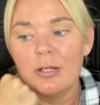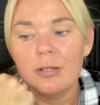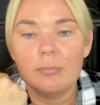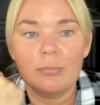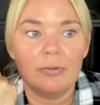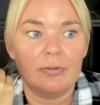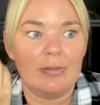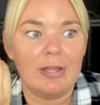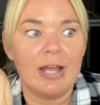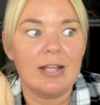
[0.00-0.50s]

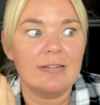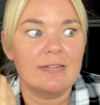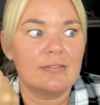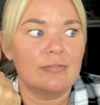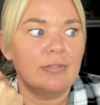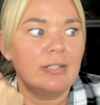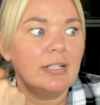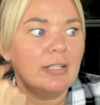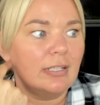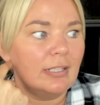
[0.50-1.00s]
But that's
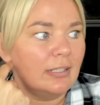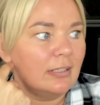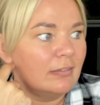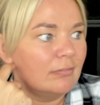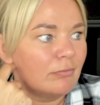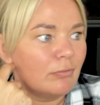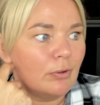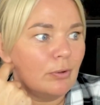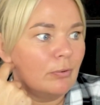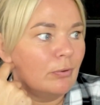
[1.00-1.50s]
really
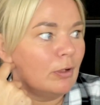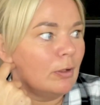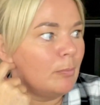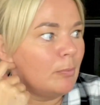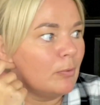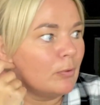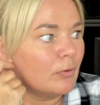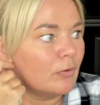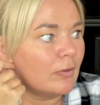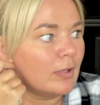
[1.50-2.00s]
the only
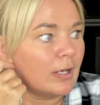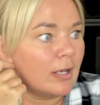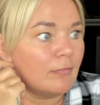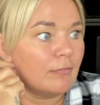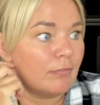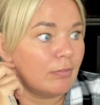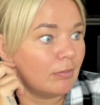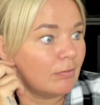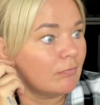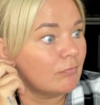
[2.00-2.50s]
books that
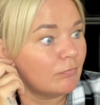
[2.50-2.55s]
I've